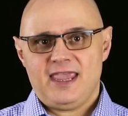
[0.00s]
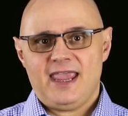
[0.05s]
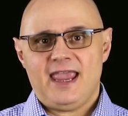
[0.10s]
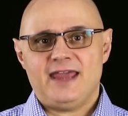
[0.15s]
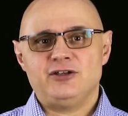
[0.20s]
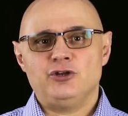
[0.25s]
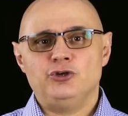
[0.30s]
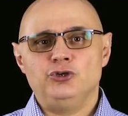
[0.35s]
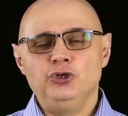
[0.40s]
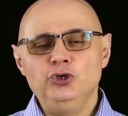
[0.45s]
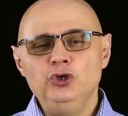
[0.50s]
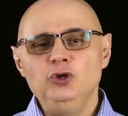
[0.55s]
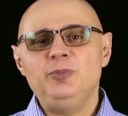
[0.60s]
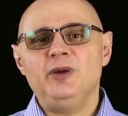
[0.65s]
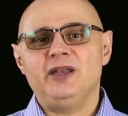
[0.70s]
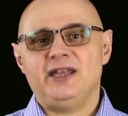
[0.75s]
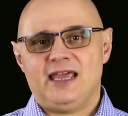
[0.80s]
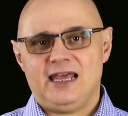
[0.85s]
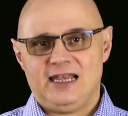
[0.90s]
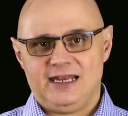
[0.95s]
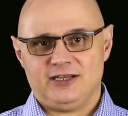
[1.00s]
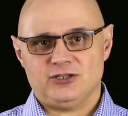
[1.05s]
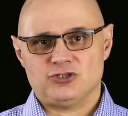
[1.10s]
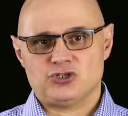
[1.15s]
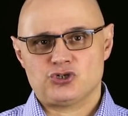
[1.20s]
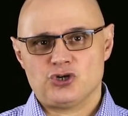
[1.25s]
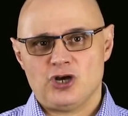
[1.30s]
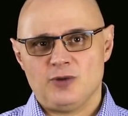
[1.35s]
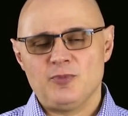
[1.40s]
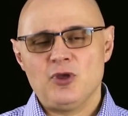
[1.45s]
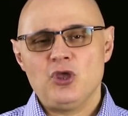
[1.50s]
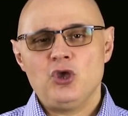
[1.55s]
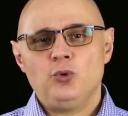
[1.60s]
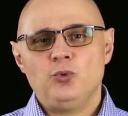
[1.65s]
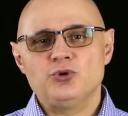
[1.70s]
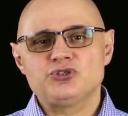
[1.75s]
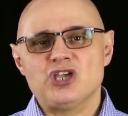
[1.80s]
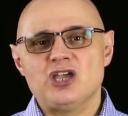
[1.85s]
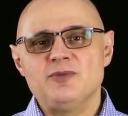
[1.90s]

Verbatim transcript: and a new Penhaligon shop was